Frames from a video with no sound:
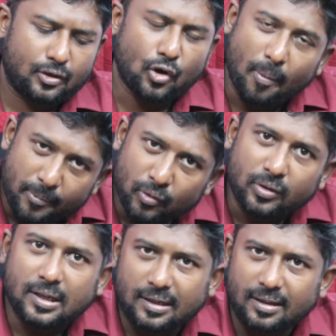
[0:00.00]

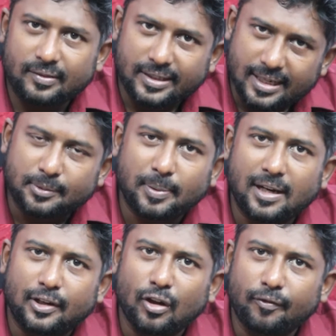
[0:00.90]
commuted the death
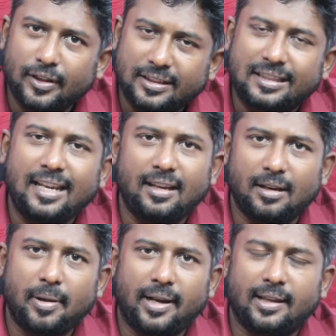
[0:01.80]
penalty of the three
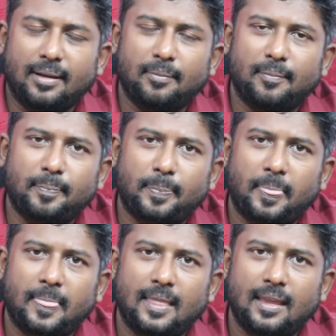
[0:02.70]
remaining.
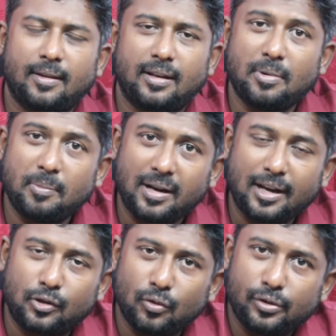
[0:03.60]
Remember,
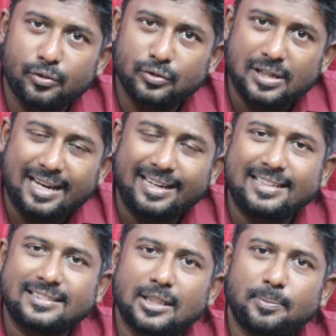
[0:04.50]
I told you
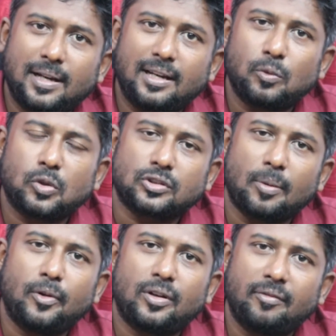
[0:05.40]
Nalini's death penalty was
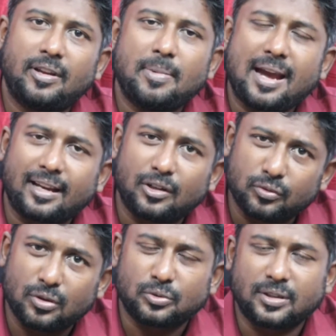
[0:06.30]
commuted way back in
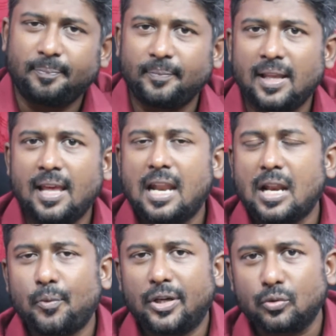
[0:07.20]
2000.
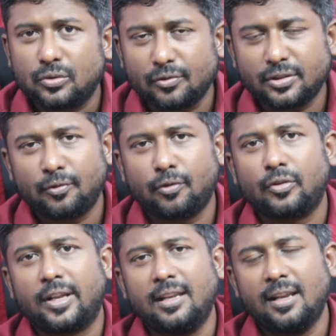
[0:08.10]
Now, in
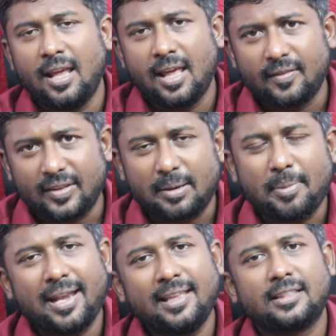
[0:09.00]
2014, the
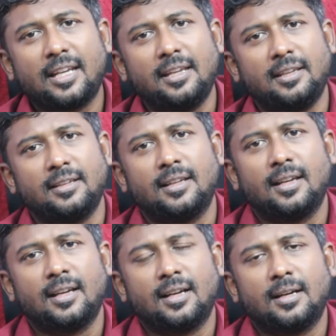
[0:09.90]
remaining three
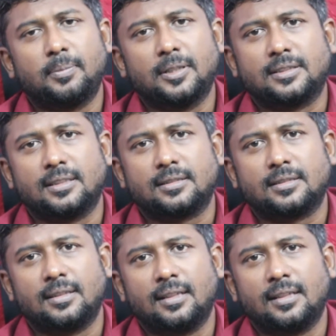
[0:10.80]
persons,